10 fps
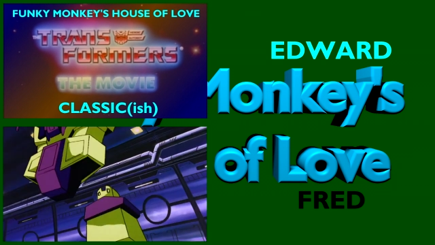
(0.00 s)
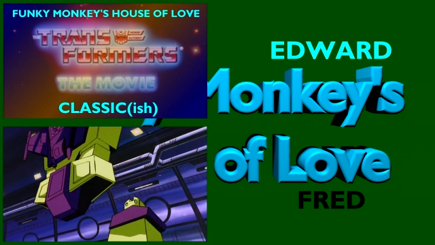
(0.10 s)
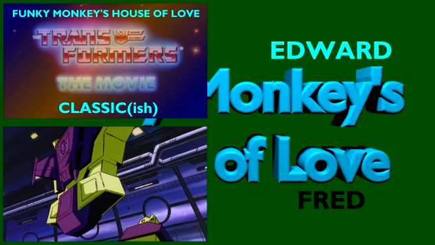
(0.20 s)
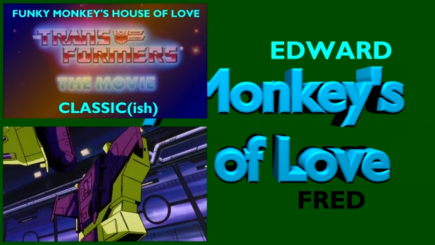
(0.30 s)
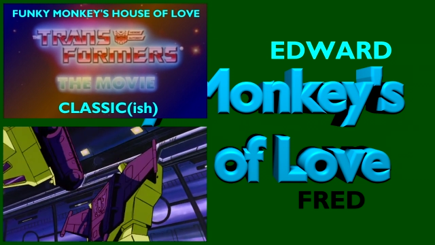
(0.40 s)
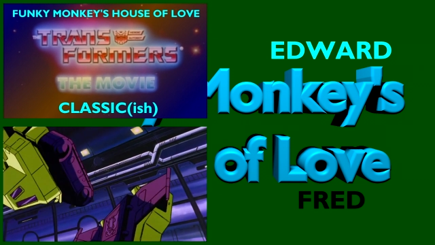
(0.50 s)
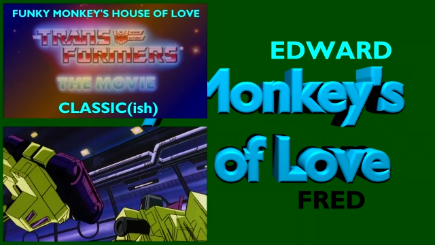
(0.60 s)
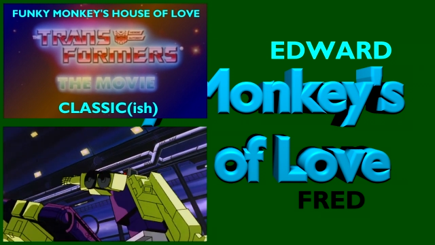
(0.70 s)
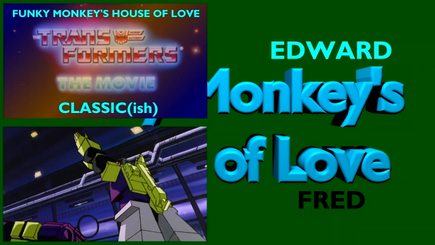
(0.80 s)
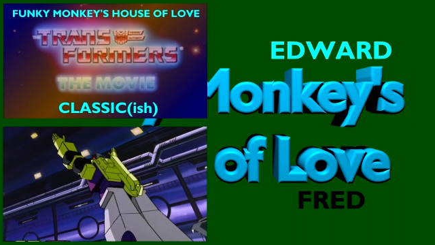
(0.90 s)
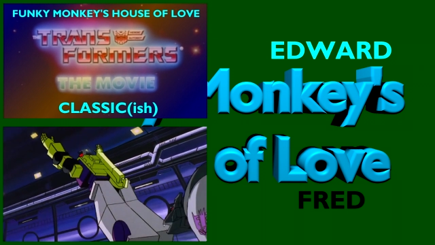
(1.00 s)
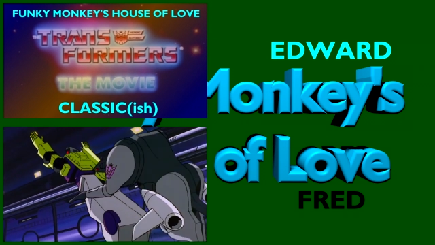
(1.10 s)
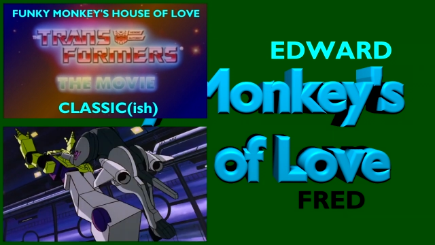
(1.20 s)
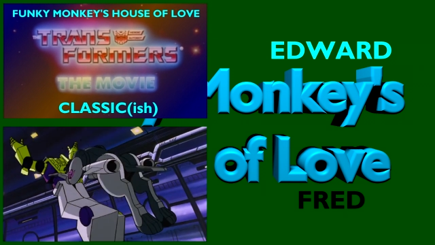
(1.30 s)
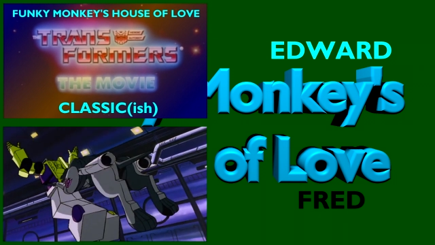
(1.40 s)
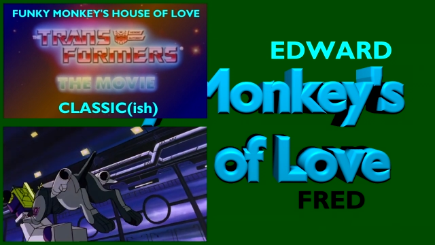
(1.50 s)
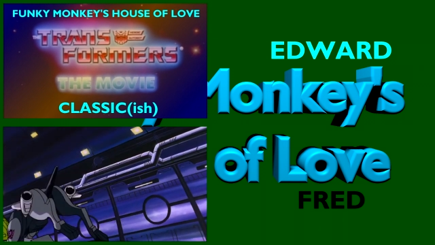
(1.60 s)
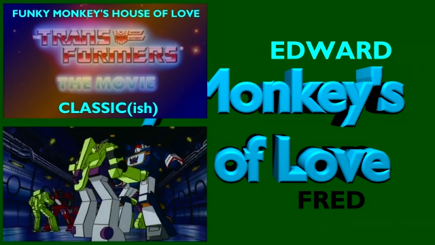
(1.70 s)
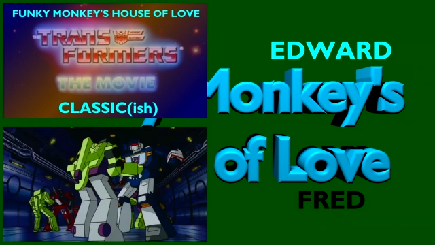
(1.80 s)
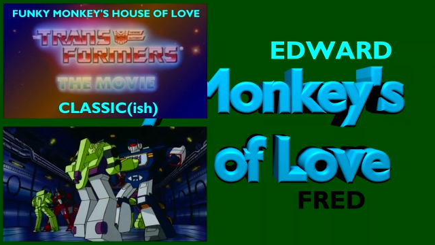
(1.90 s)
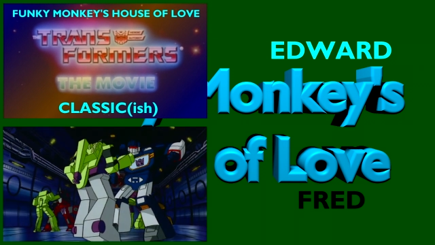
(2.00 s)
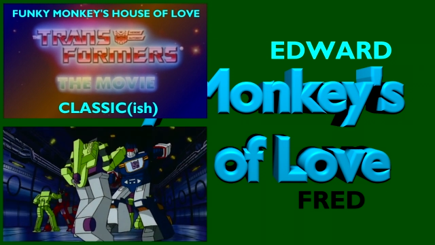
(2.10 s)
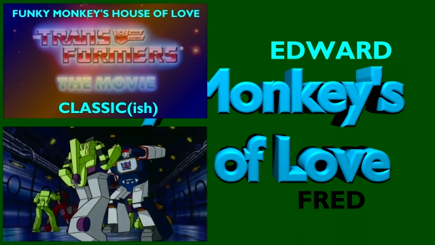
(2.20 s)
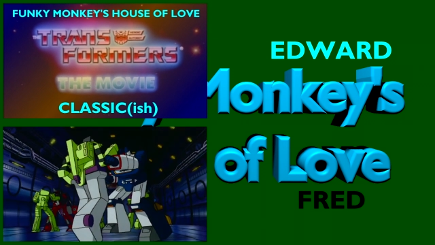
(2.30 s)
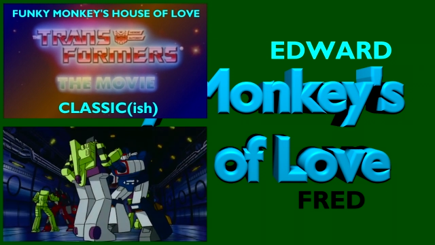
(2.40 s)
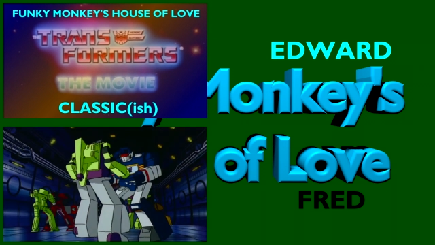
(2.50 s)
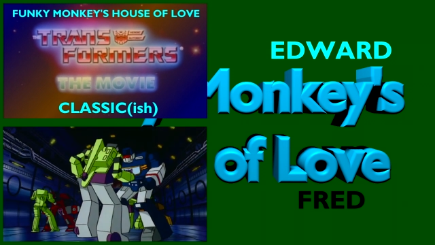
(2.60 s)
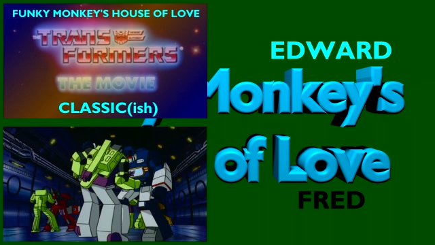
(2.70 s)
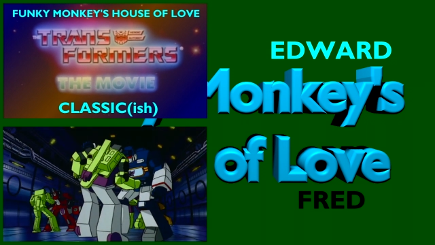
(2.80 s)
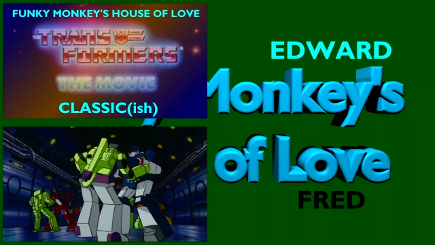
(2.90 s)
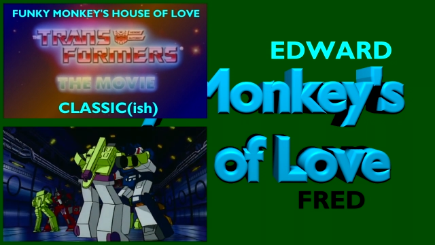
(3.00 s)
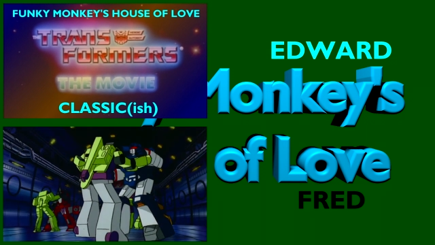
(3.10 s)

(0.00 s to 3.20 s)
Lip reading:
Nobody's mouth can be seen.